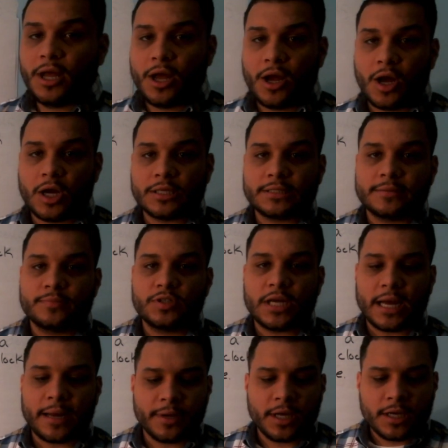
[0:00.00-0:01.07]
Awesome job.
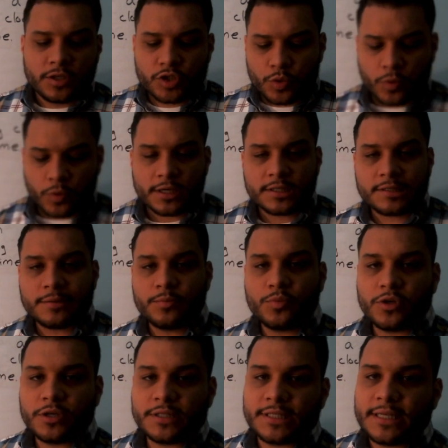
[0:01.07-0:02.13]
So what are some
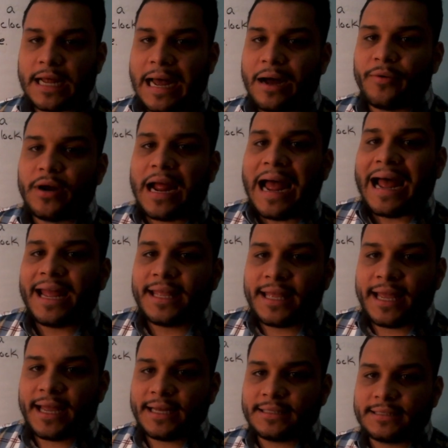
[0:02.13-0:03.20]
words in our I
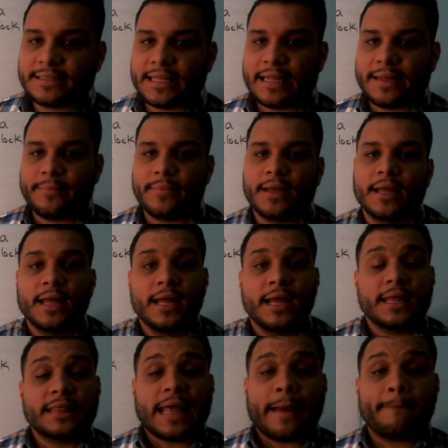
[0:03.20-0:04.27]
can statement
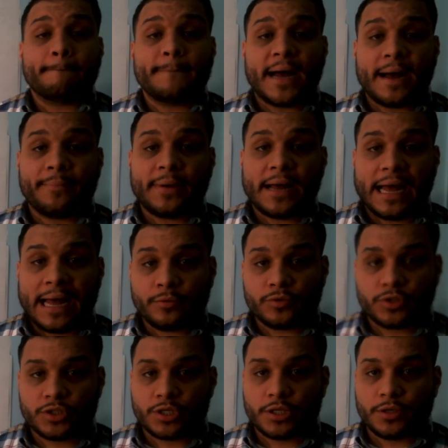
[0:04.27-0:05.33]
that pop out
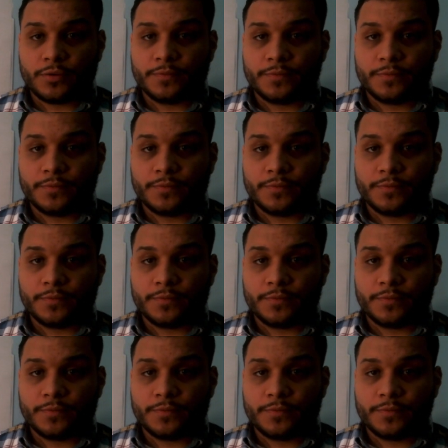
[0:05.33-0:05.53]
to you?